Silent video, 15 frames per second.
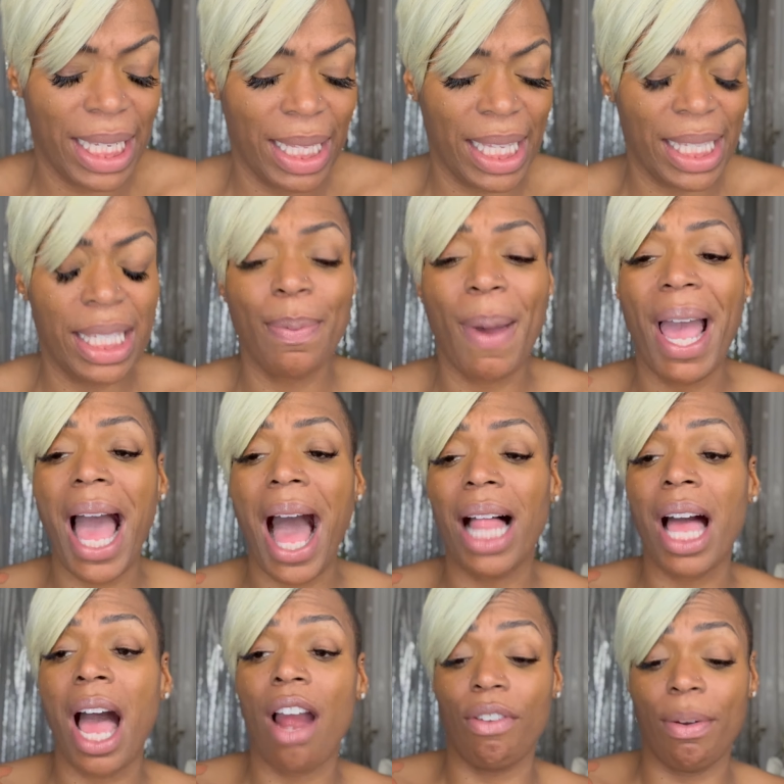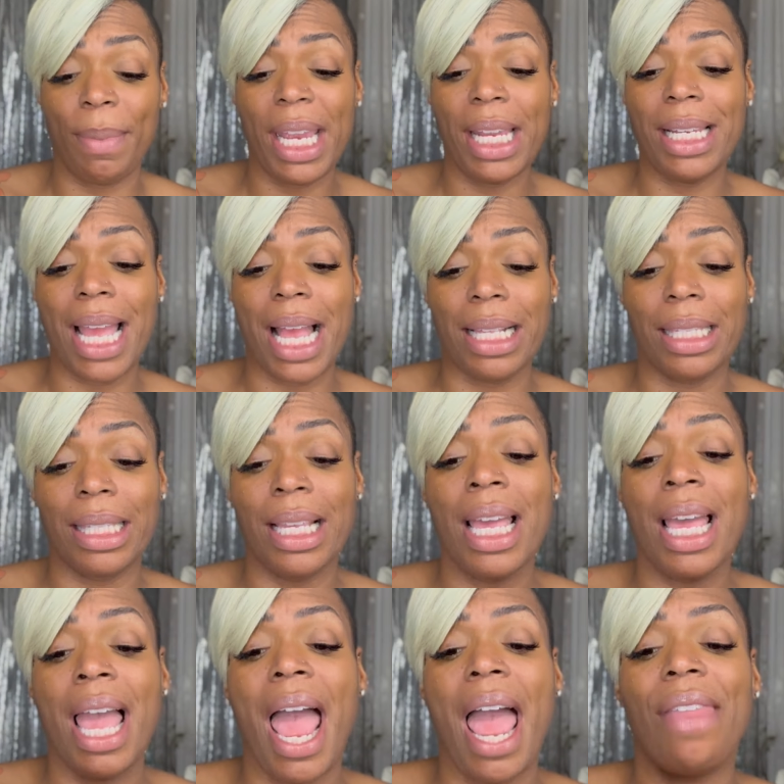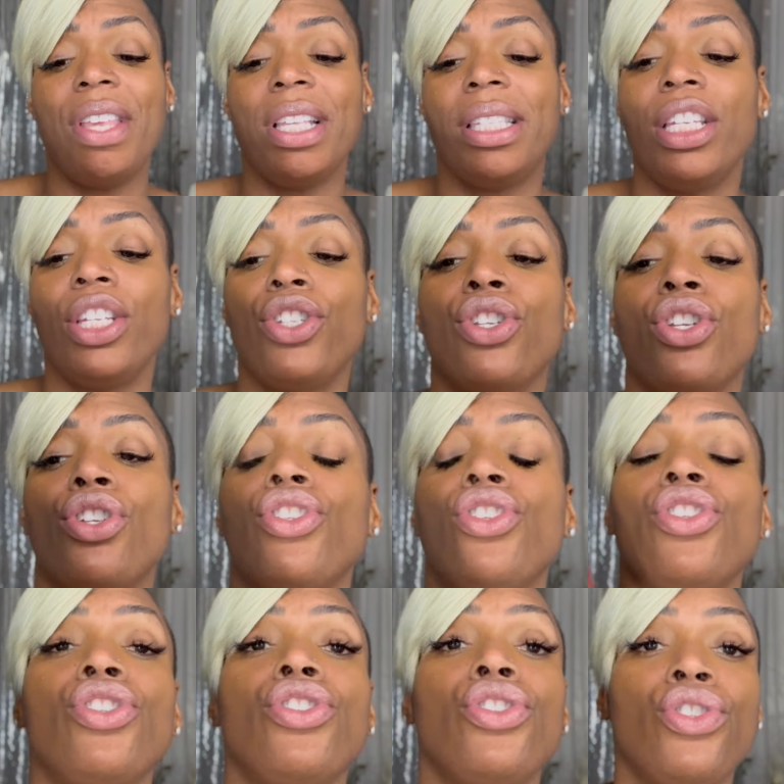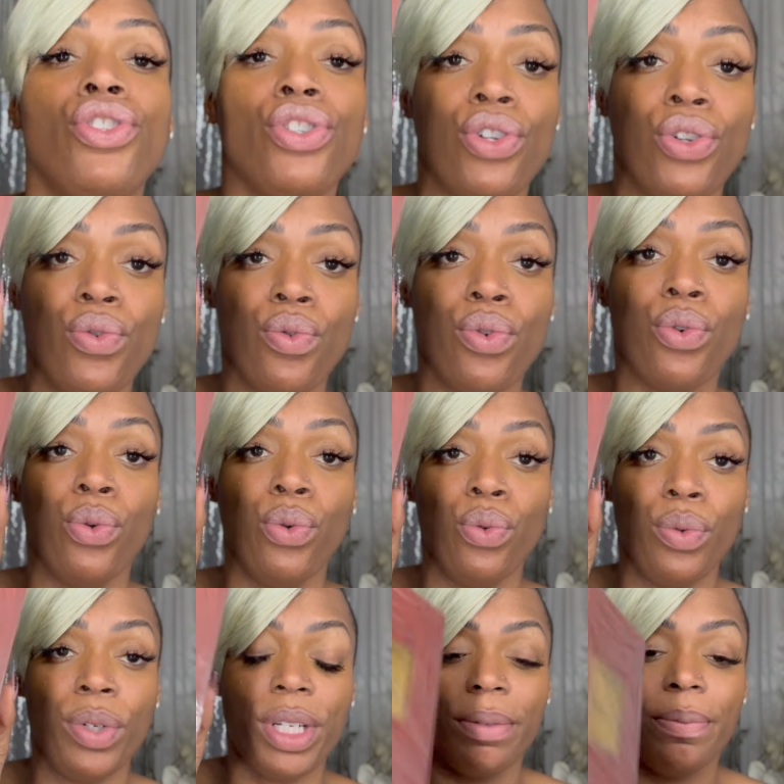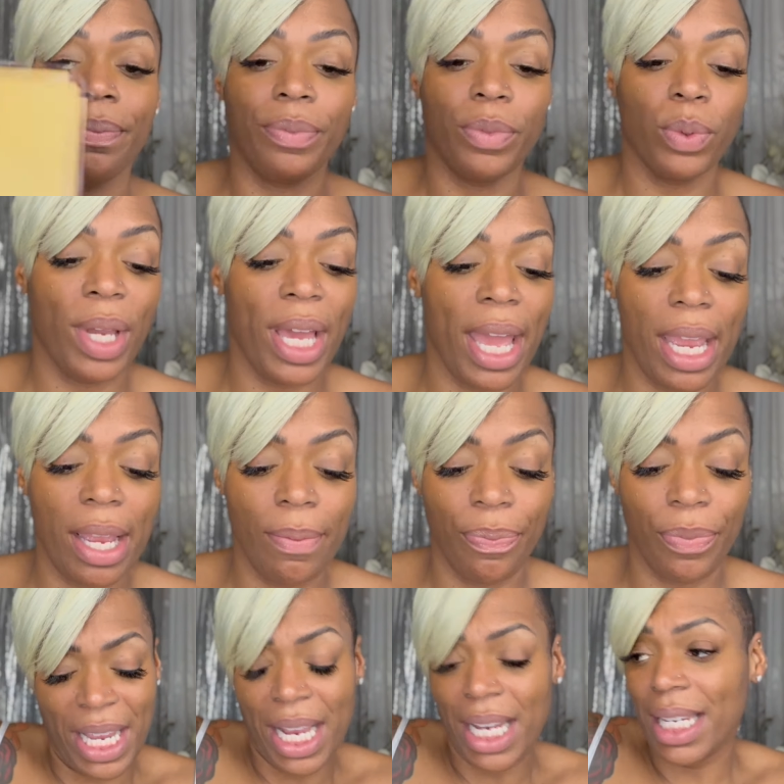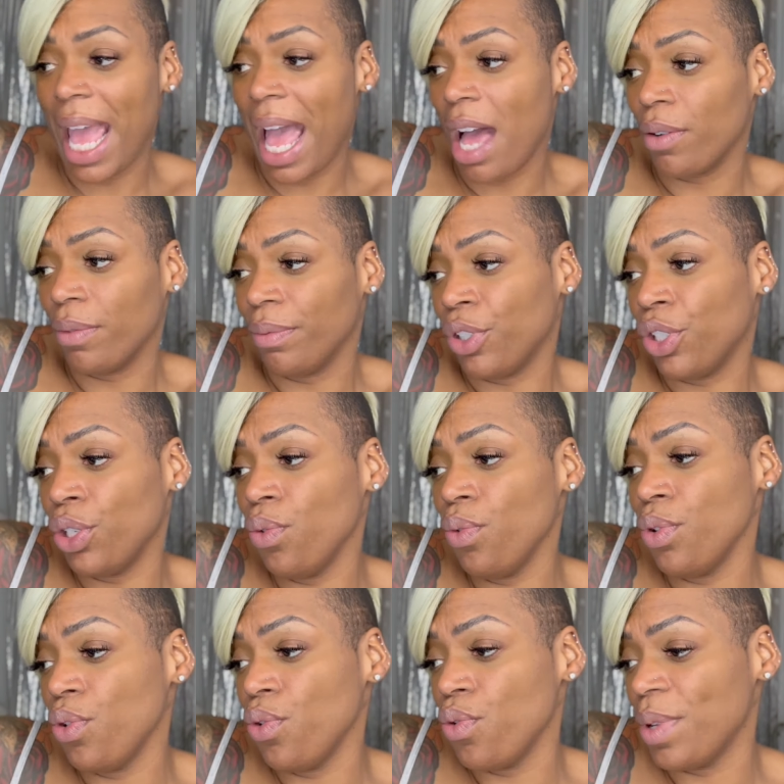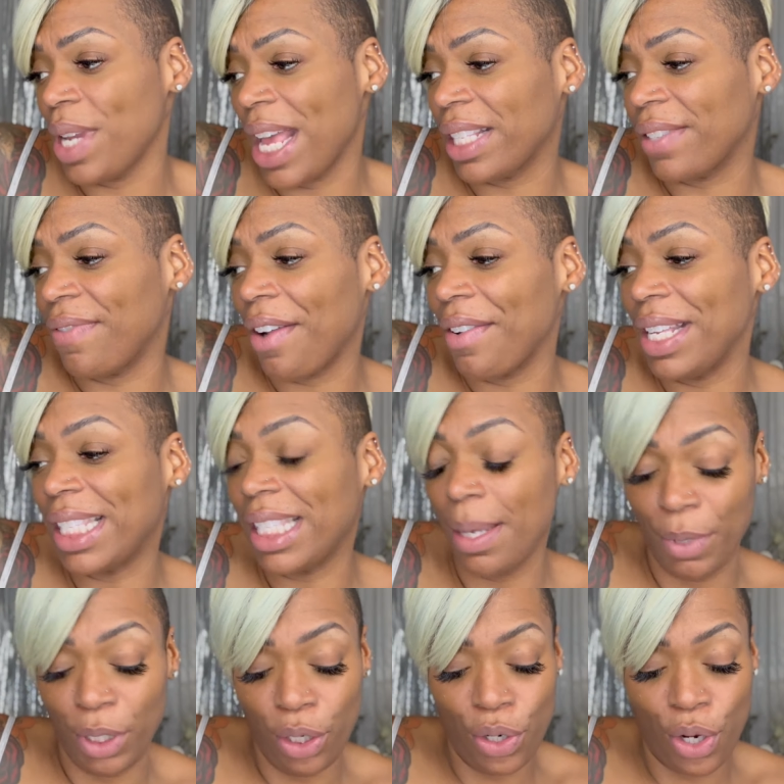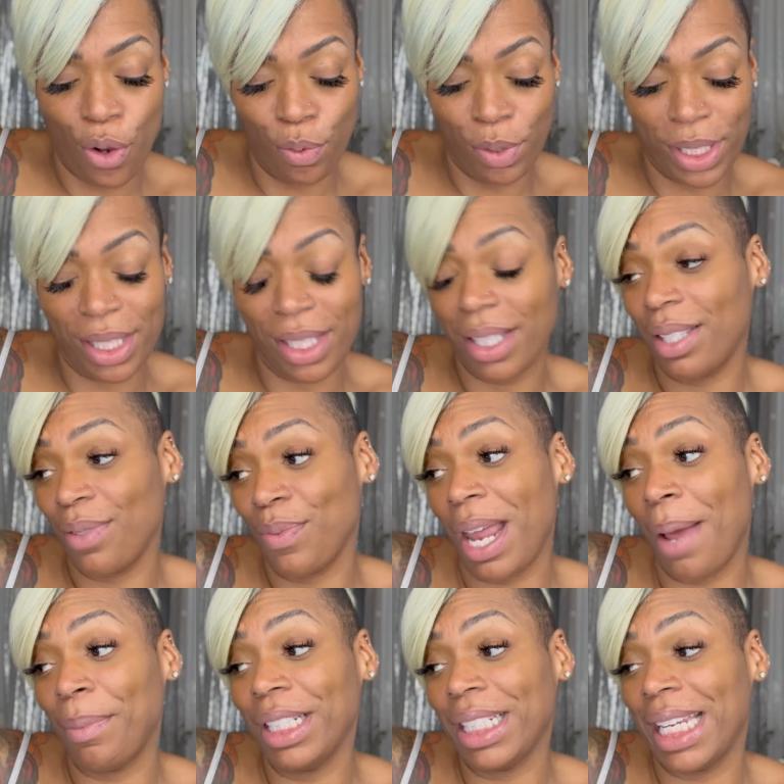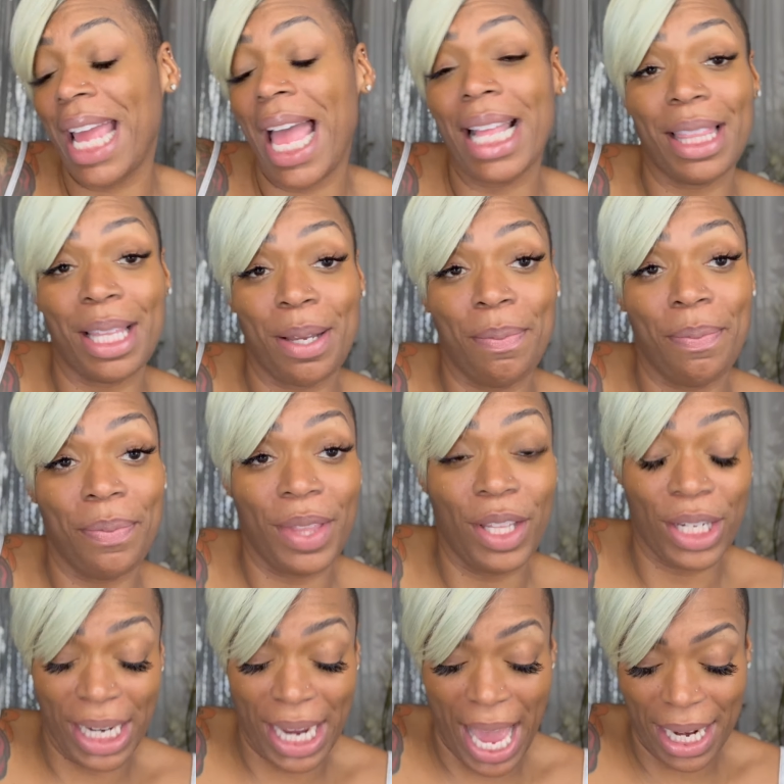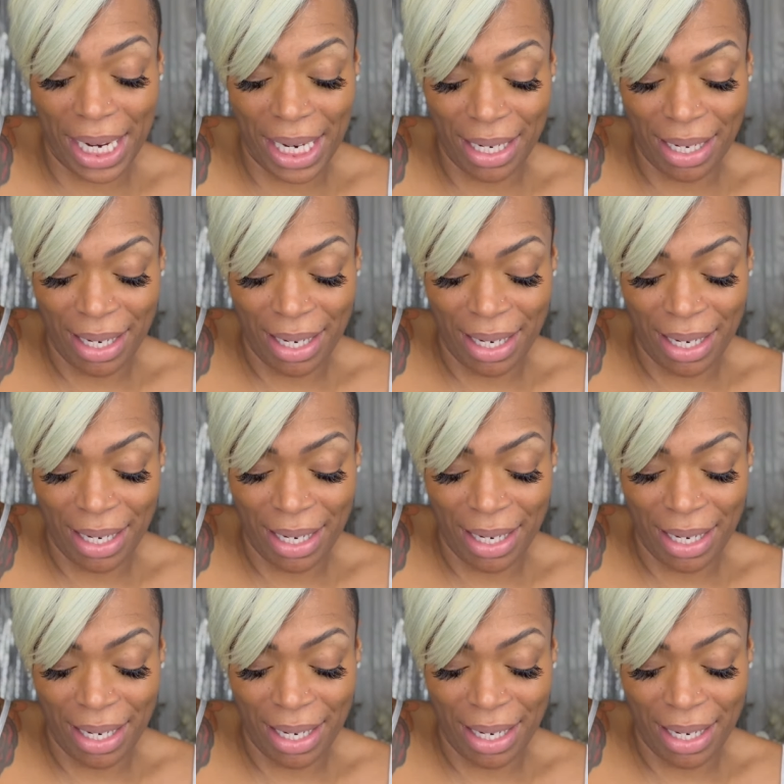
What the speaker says: This is by Haramain, yes. And this is Junoon Oud, okay? Now, Junoon Oud has very similar notes when I'm looking at it.